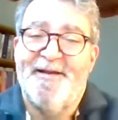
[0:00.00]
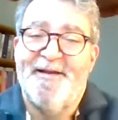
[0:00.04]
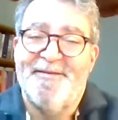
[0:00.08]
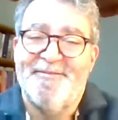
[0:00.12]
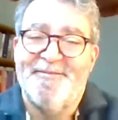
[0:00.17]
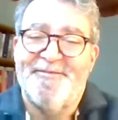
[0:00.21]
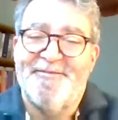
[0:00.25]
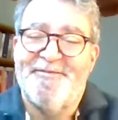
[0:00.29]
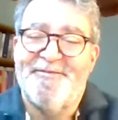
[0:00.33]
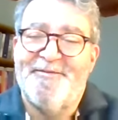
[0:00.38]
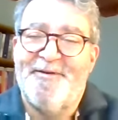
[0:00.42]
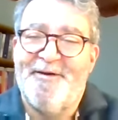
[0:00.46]

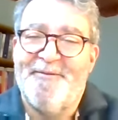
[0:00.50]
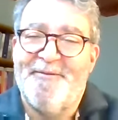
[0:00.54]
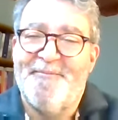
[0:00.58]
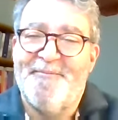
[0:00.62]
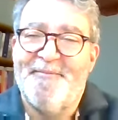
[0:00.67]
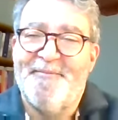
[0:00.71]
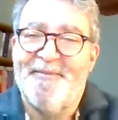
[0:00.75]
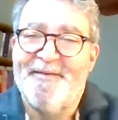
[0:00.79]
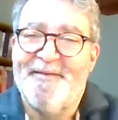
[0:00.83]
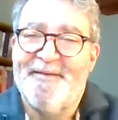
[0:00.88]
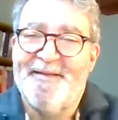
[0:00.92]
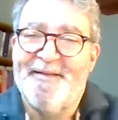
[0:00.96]

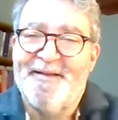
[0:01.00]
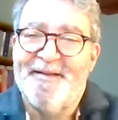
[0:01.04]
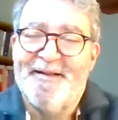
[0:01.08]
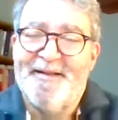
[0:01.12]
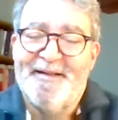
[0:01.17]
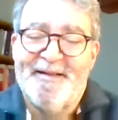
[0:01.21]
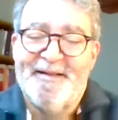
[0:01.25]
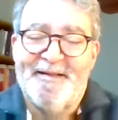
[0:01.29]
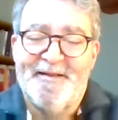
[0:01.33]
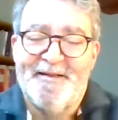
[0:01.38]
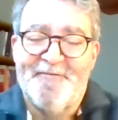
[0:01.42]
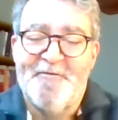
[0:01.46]
from
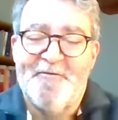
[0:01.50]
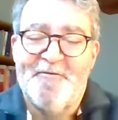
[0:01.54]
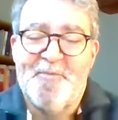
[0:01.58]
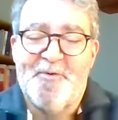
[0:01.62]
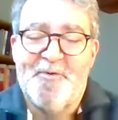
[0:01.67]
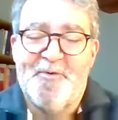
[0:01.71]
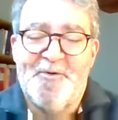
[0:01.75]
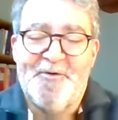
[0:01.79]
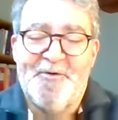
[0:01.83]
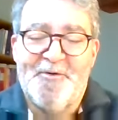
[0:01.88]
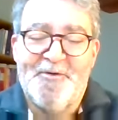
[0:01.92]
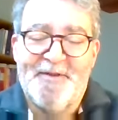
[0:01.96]

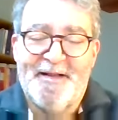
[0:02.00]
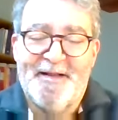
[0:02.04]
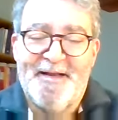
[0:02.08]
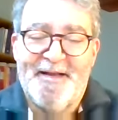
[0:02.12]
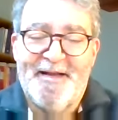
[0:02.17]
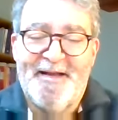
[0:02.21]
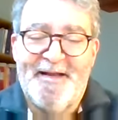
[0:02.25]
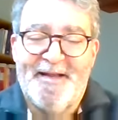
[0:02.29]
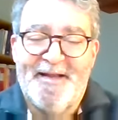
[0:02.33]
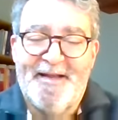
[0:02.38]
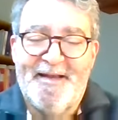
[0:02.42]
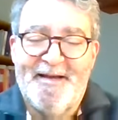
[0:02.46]
Liverpool
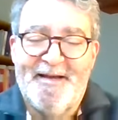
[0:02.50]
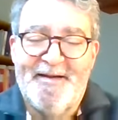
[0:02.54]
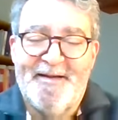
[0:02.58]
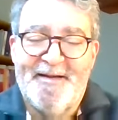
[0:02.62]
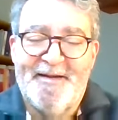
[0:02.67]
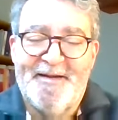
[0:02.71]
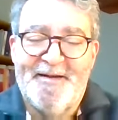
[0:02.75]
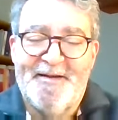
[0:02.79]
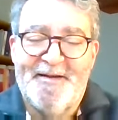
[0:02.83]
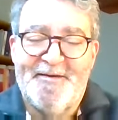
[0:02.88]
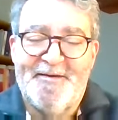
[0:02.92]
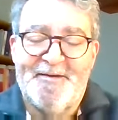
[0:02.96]
in
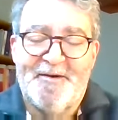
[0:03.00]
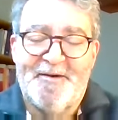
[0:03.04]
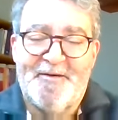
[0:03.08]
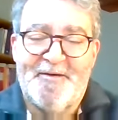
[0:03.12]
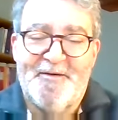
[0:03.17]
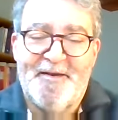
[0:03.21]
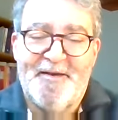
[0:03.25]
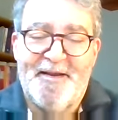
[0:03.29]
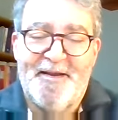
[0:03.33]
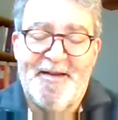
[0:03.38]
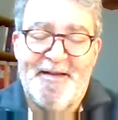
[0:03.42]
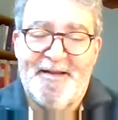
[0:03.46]
her
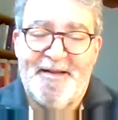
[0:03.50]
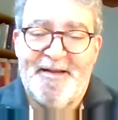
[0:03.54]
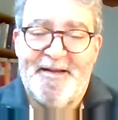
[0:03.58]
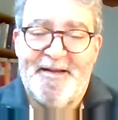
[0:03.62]
degree,